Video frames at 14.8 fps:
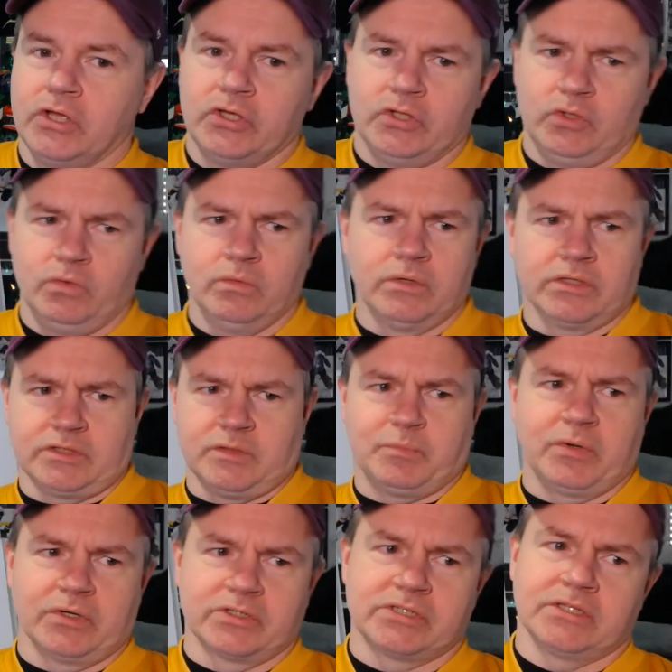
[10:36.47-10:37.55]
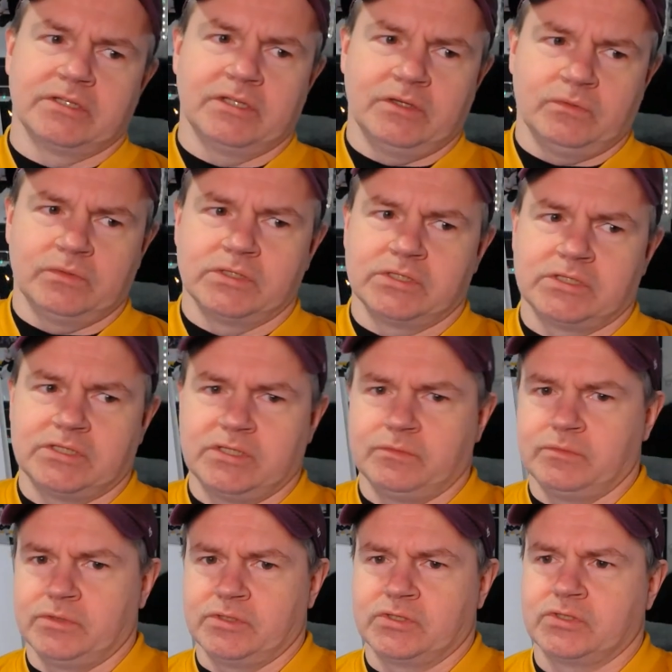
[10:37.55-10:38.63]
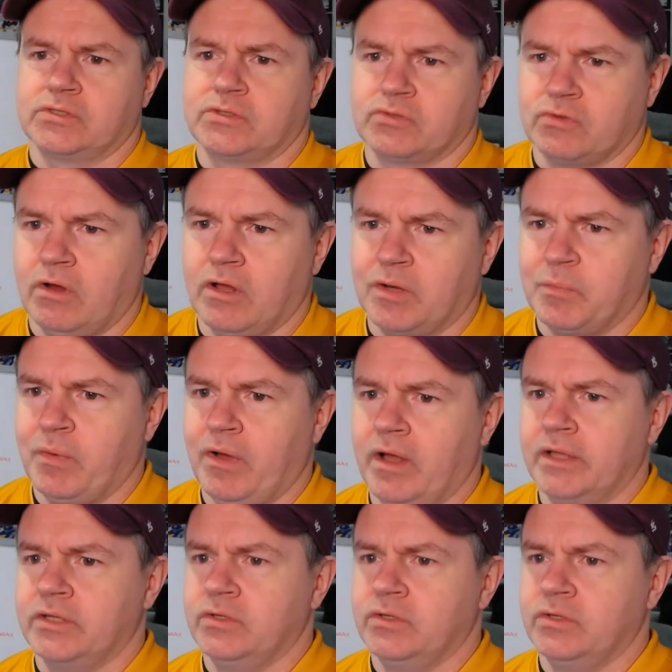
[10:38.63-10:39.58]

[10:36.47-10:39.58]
You weren't the person that was trod upon.